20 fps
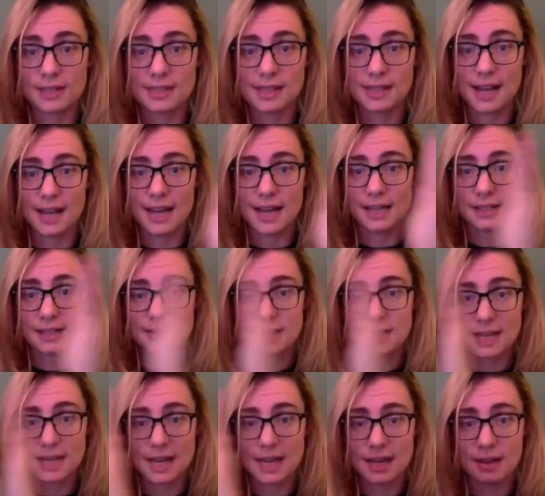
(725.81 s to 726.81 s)
sliding
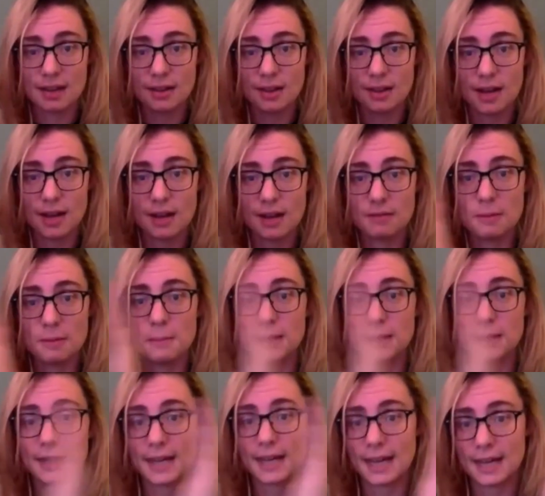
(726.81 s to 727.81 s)
scale of
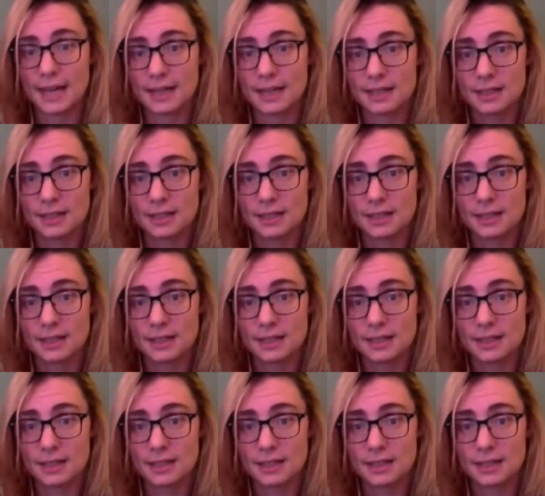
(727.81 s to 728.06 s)
ability.